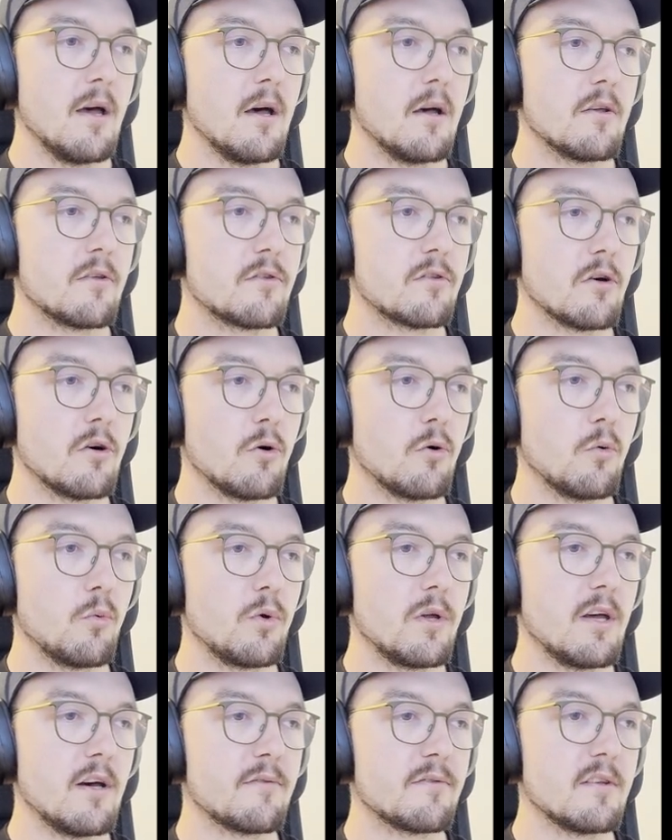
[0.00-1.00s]
So
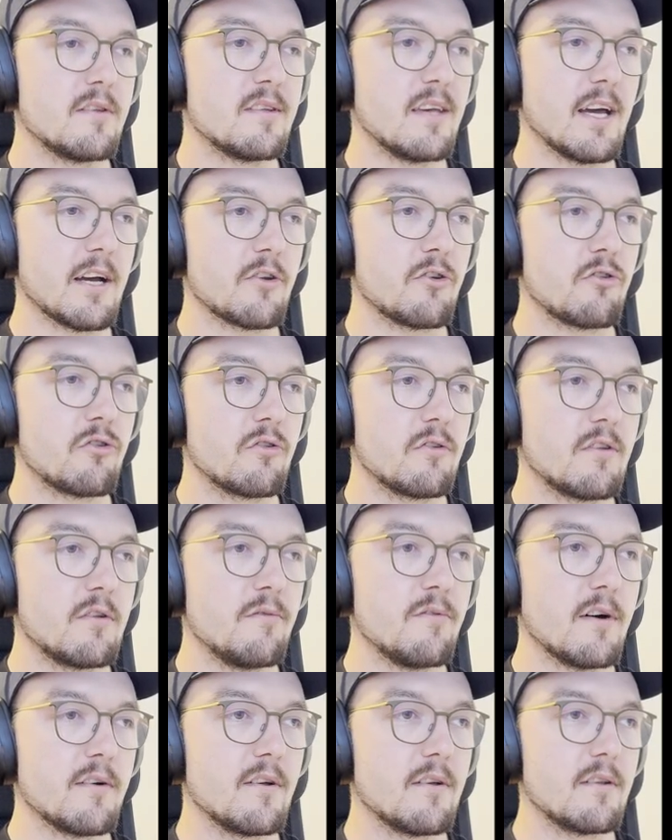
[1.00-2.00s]
we have these actions
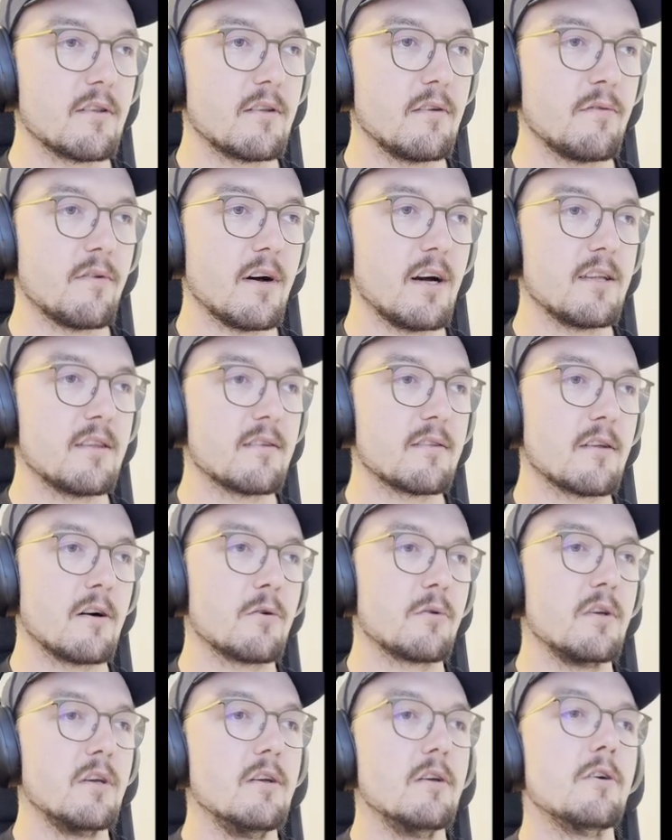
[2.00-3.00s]
defined
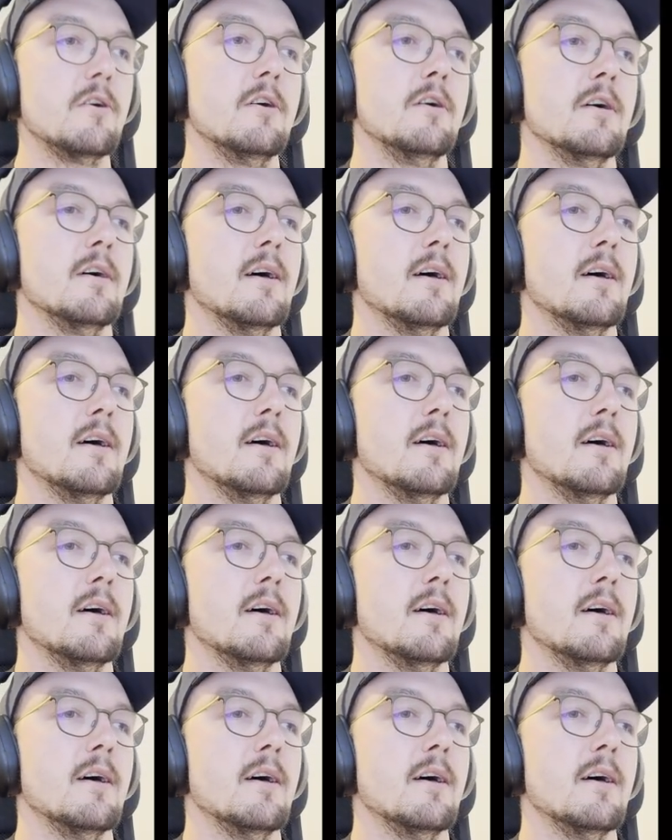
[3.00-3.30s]
down here.